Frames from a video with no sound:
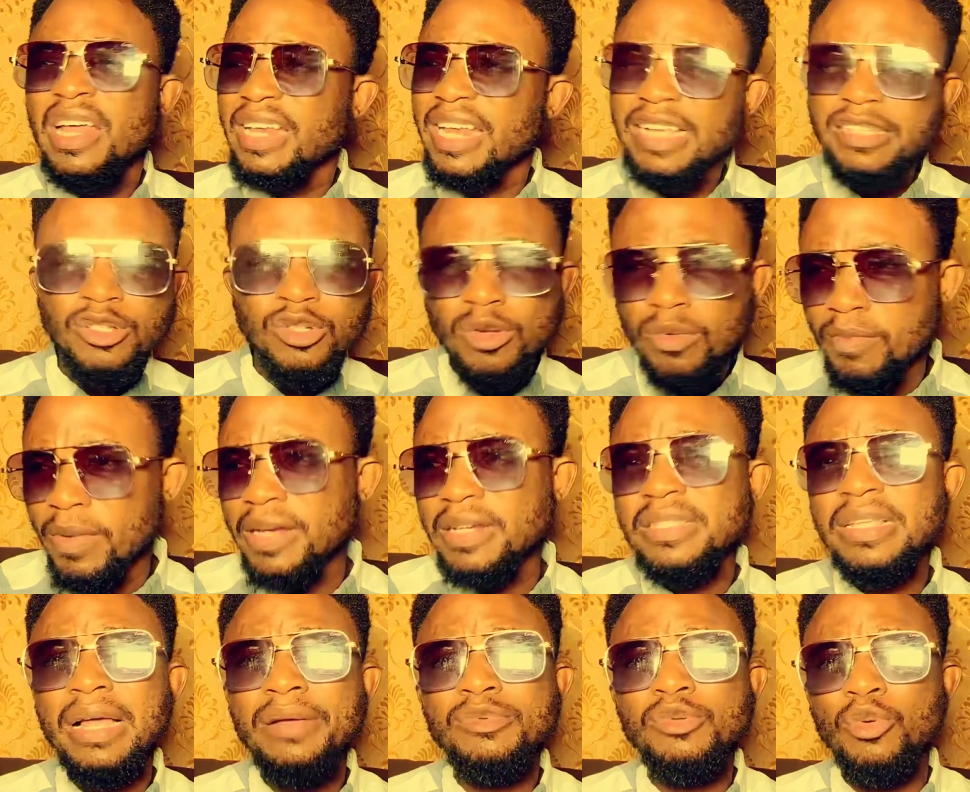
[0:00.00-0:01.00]
There are so
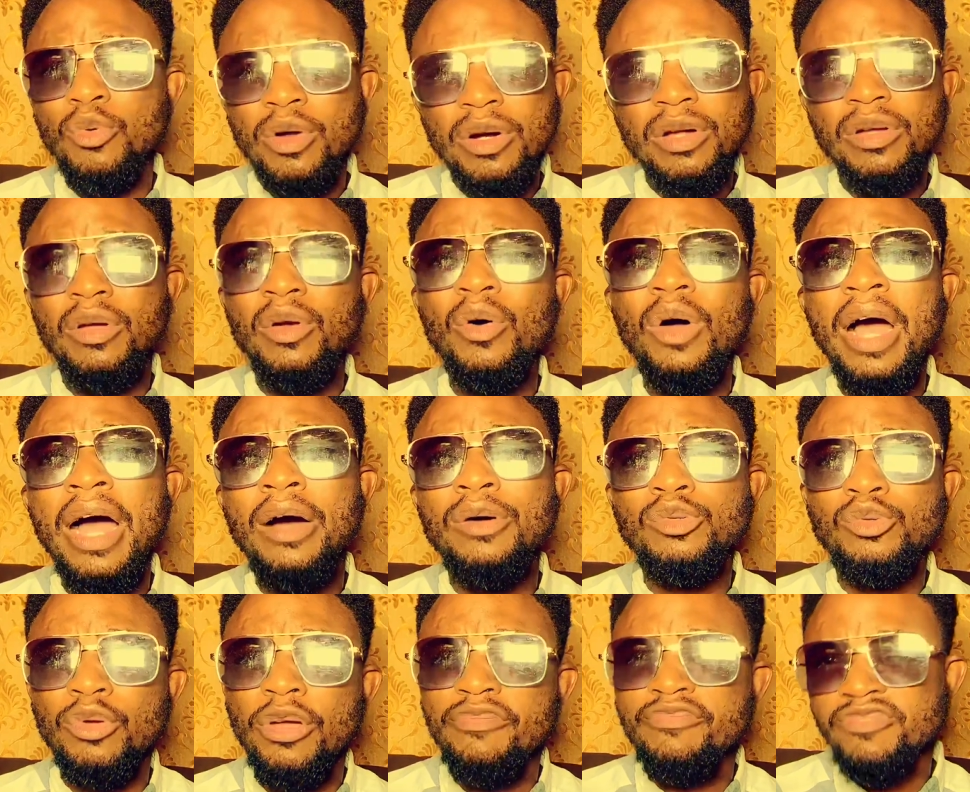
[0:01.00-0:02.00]
many times we want to go
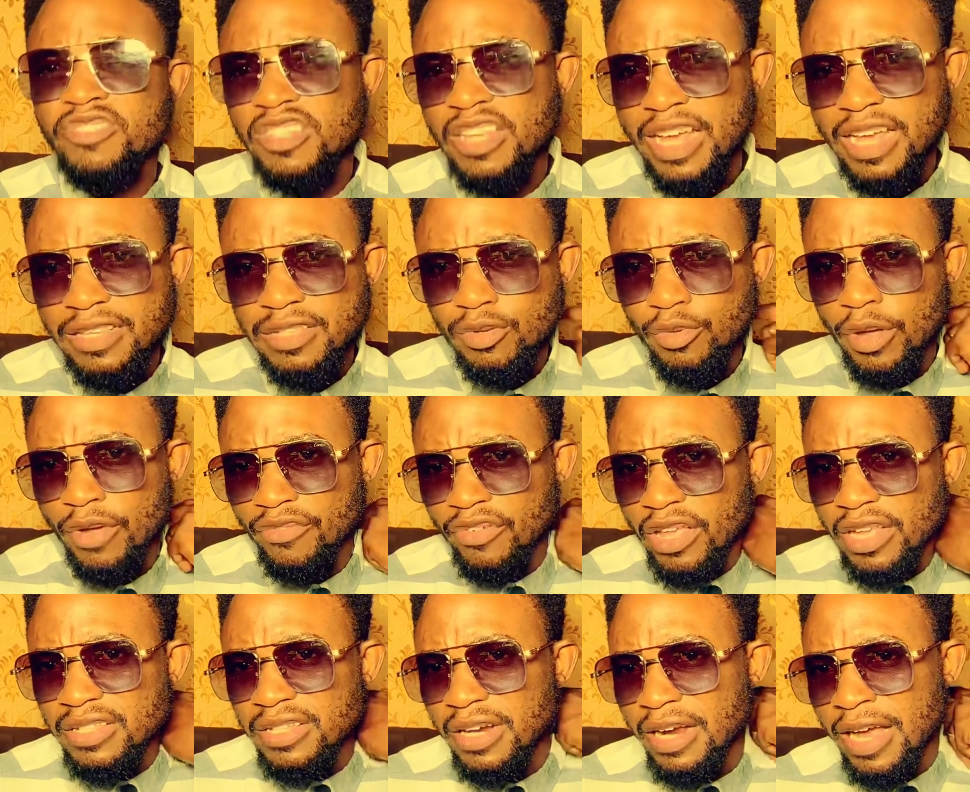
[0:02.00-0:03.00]
out, we are set, we are
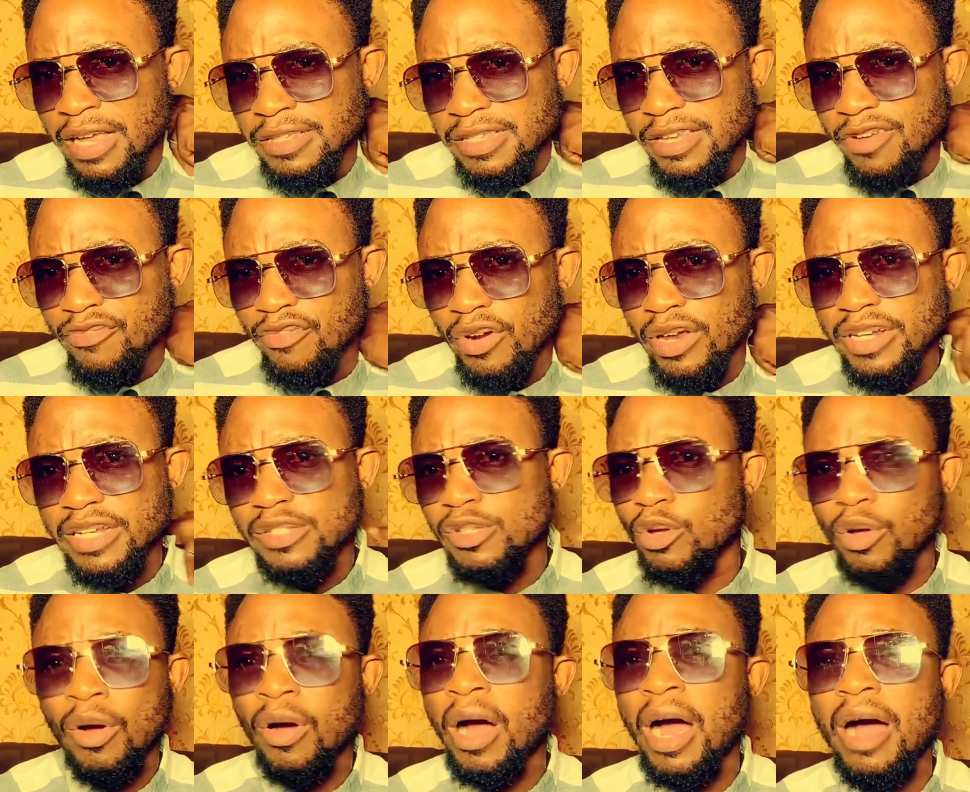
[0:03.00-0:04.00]
getting ourselves ready
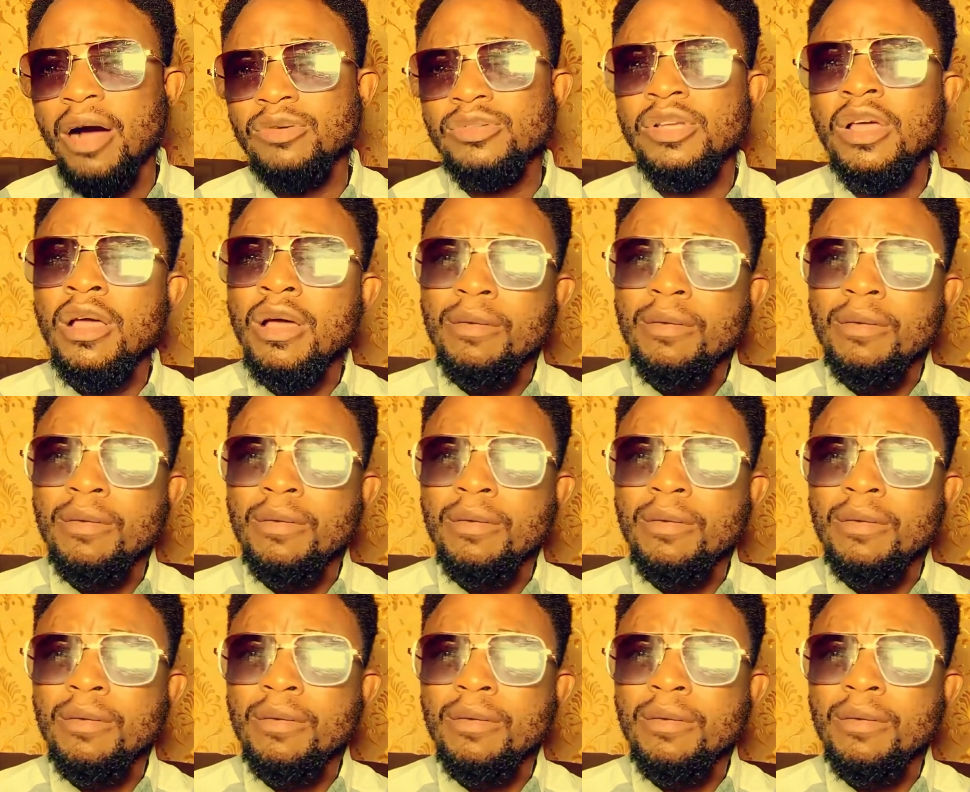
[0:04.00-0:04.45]
to go out,